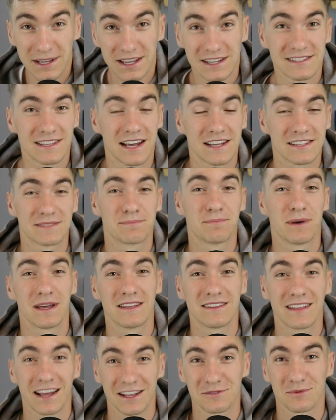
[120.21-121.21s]
because that's
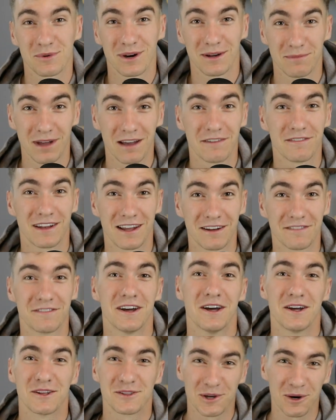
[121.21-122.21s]
what Medvedev
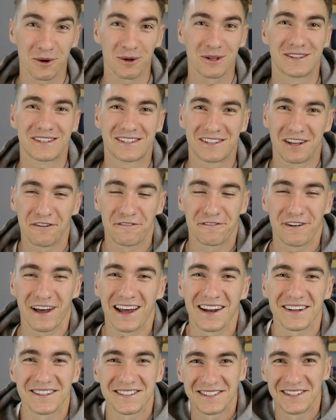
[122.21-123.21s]
told
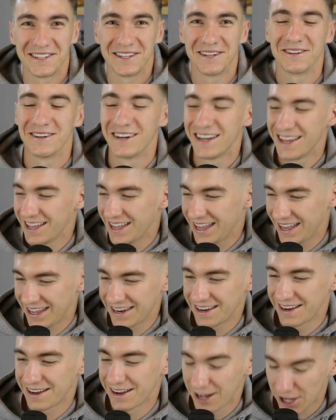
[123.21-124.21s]
Stefanos to do
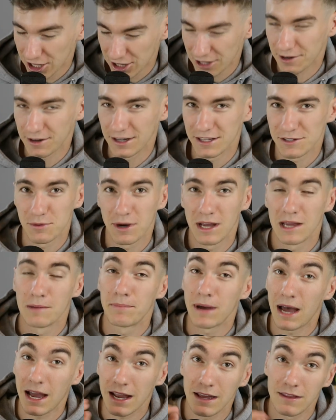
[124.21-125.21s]
in a hilarious way
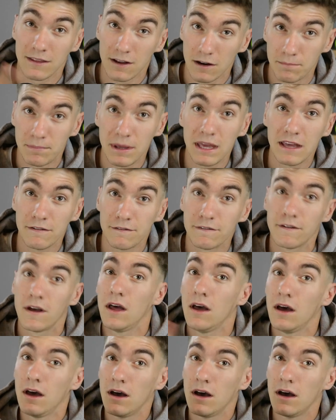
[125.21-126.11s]
back in their beef